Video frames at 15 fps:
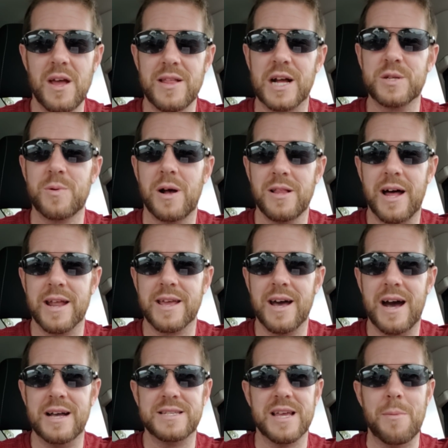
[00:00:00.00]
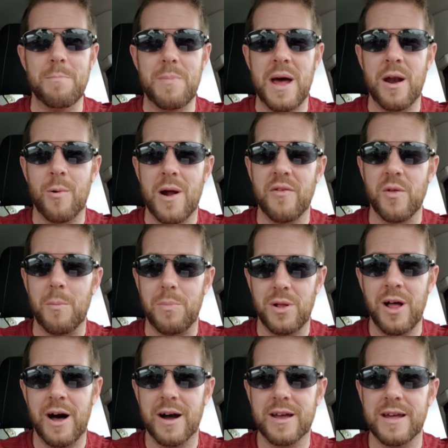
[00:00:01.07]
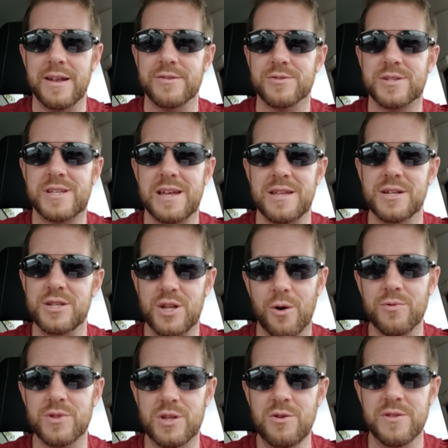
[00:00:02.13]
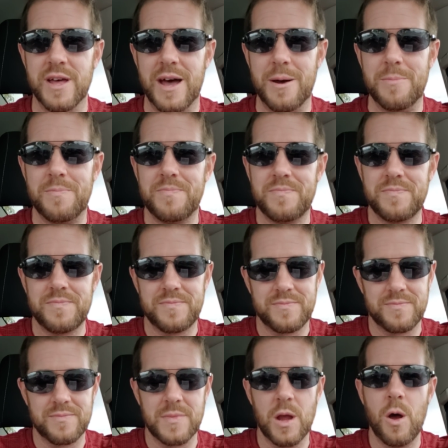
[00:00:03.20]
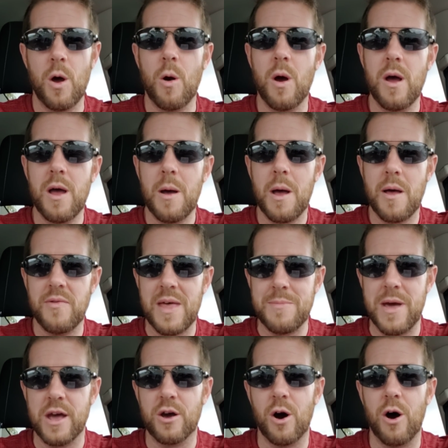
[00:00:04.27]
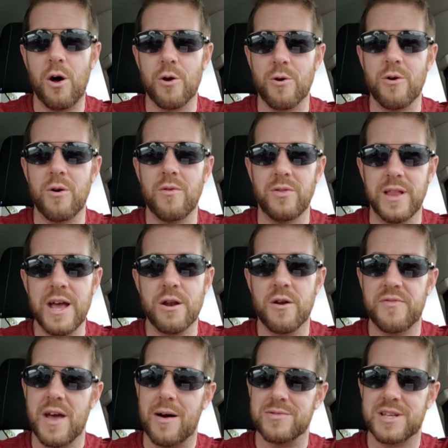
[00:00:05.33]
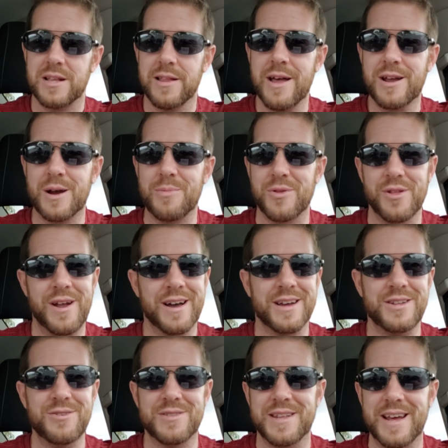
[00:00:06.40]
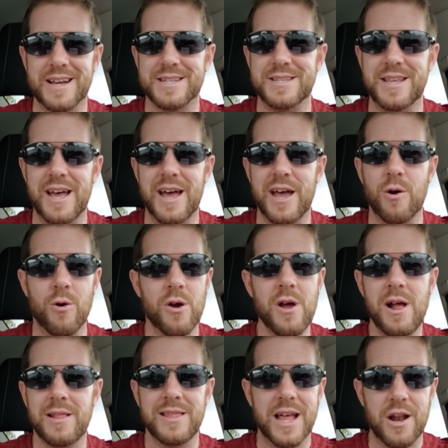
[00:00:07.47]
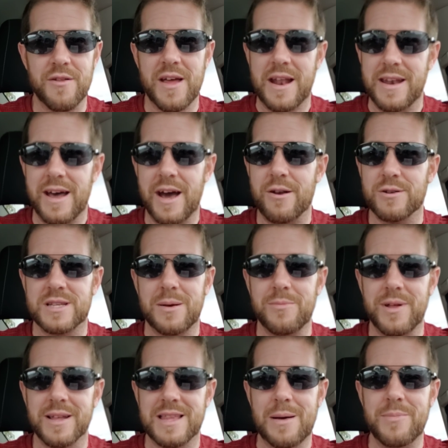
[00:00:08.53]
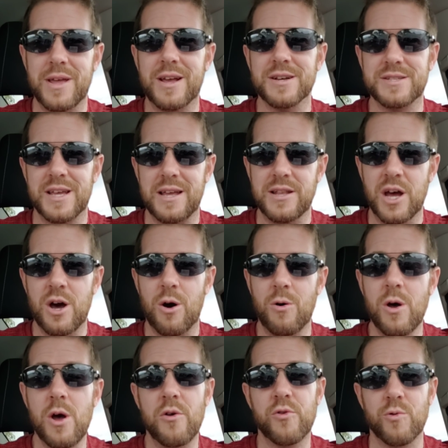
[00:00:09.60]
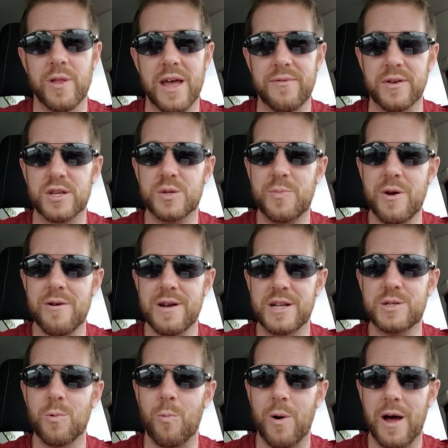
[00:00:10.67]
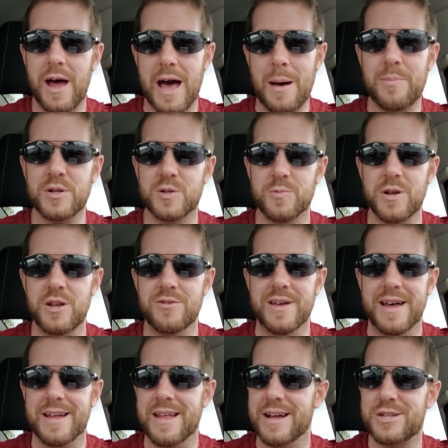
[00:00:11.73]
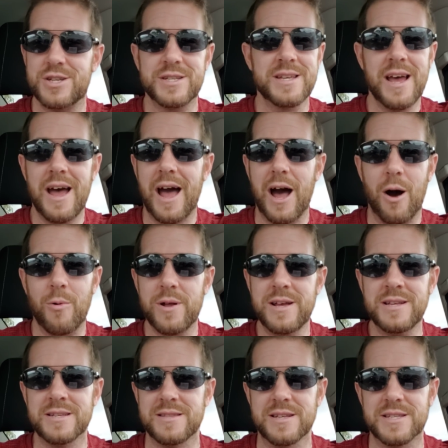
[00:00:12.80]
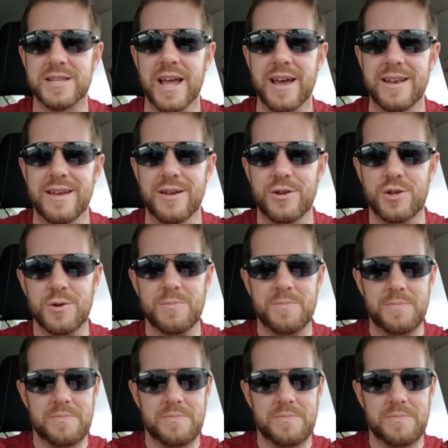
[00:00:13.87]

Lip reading: That's why a lot of guys that have been around the block and understand that don't do that. They may call her later if they obviously like her, but they're not going to do it the next day or later that night or something like that because they know through life experience what happens when you do that. That's just how it is in this day and age.